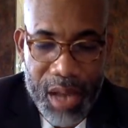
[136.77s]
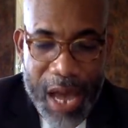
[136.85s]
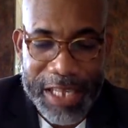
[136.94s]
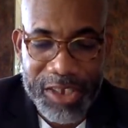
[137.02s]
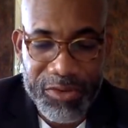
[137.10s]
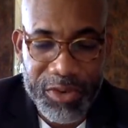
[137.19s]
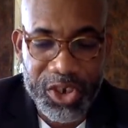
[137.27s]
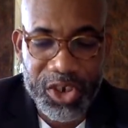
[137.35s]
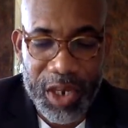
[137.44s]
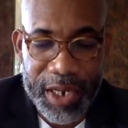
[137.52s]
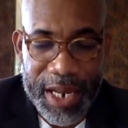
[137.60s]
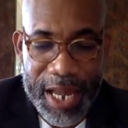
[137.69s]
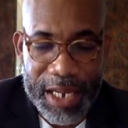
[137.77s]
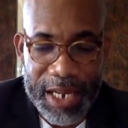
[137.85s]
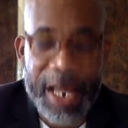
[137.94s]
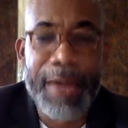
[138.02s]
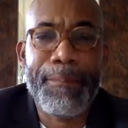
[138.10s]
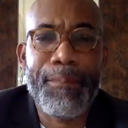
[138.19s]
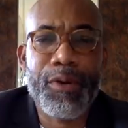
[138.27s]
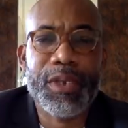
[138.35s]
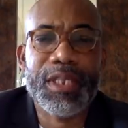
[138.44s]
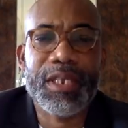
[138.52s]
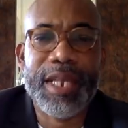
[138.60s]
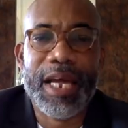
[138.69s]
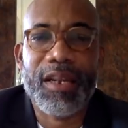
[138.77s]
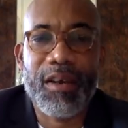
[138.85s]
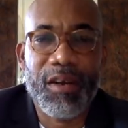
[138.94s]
I screenshot that and I posted that